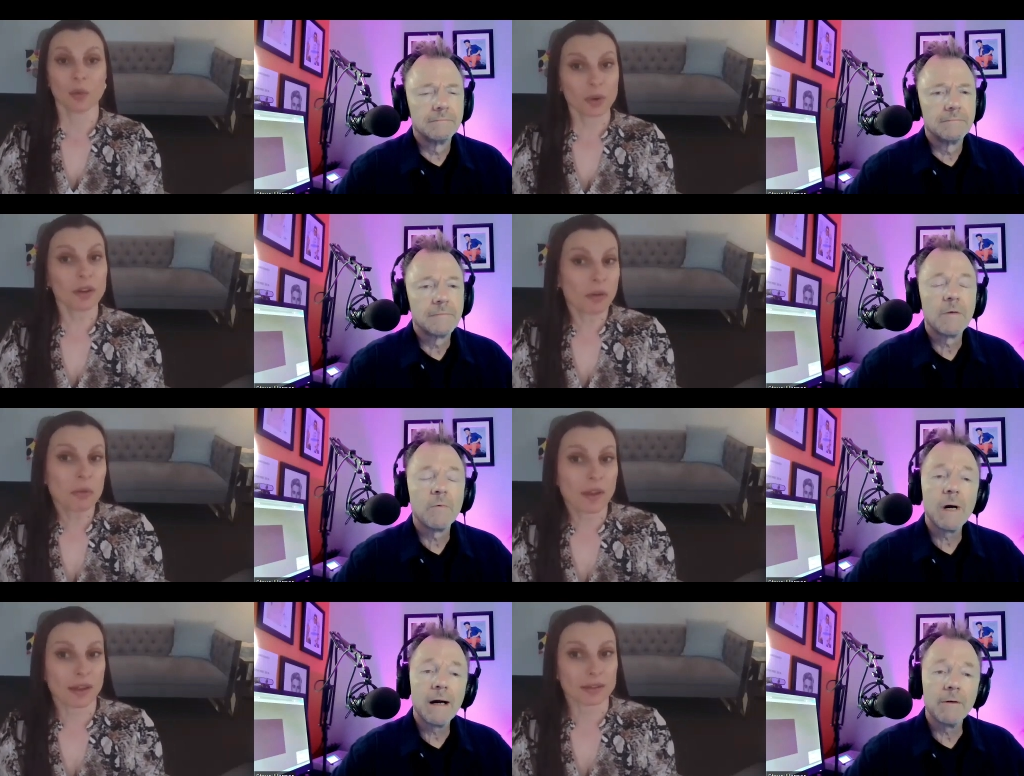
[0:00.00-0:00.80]
Speaker 1: We know
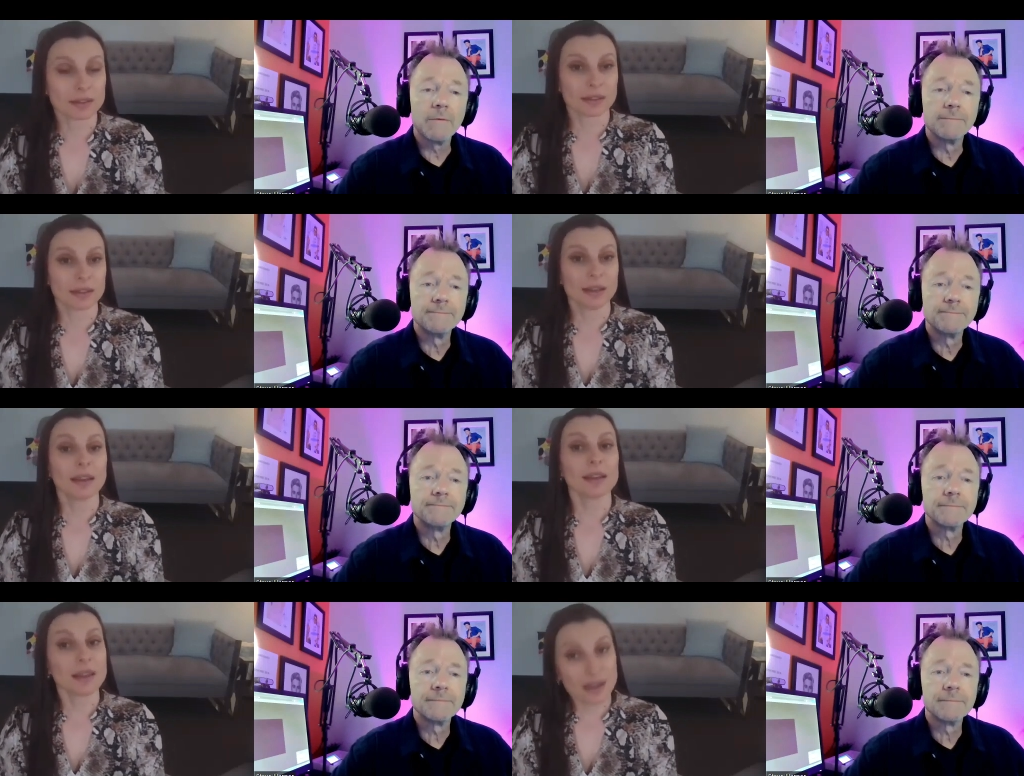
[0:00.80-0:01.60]
wow. that.
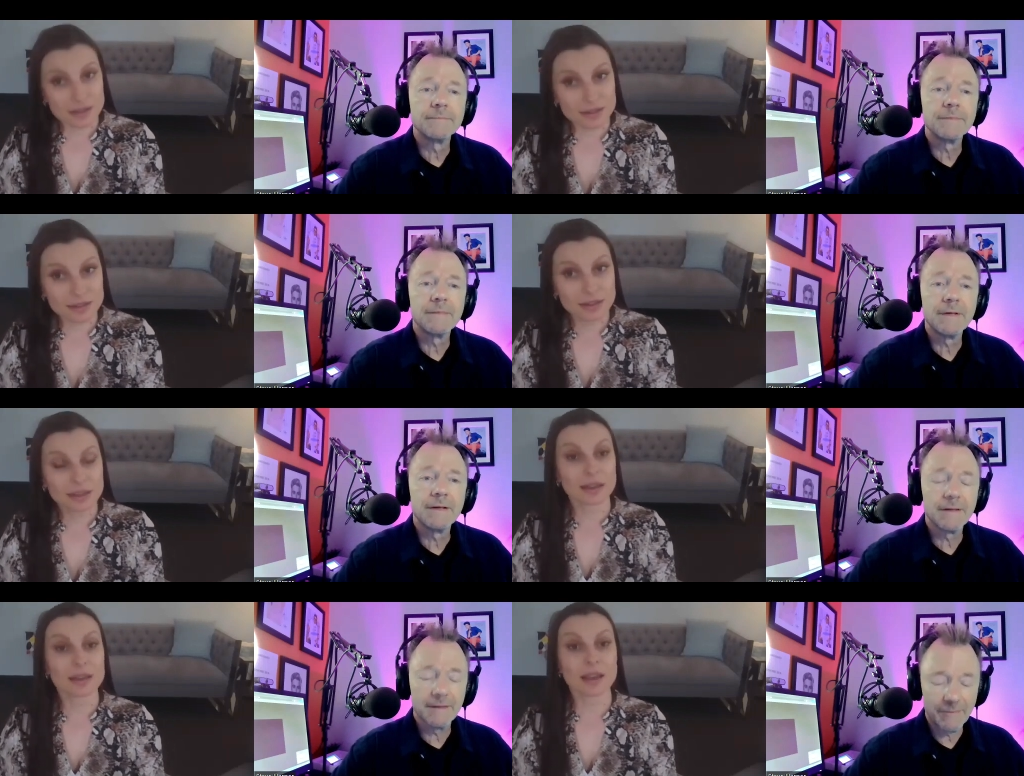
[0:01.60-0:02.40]
Yes.
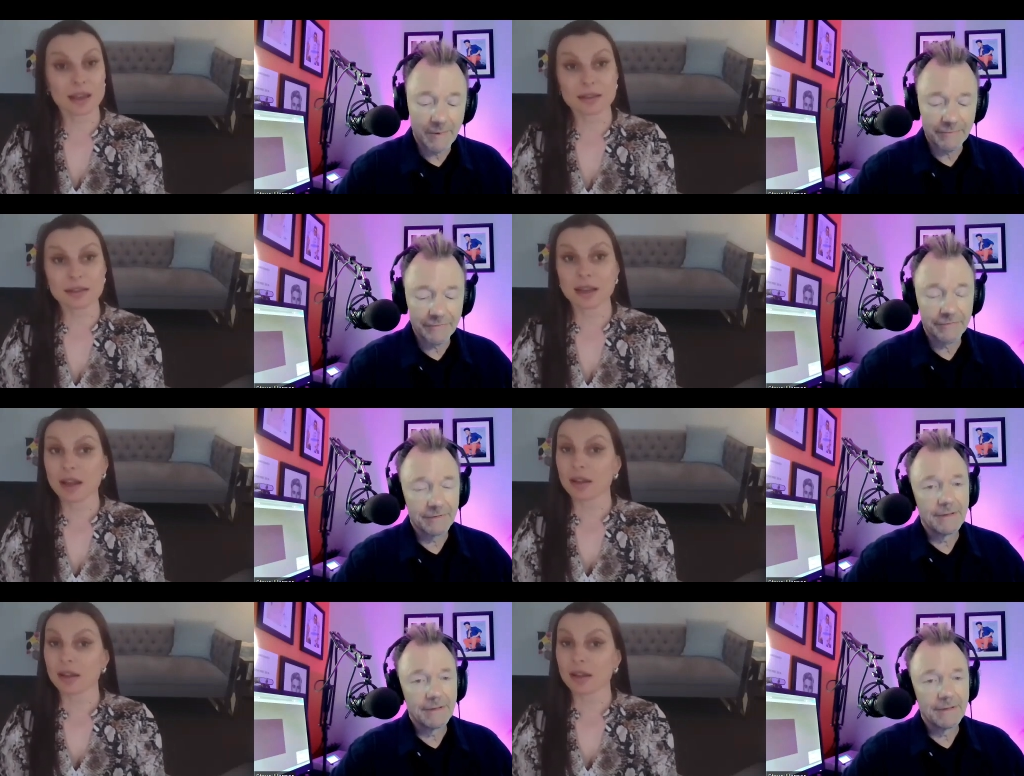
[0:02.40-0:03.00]
Yeah. Yes.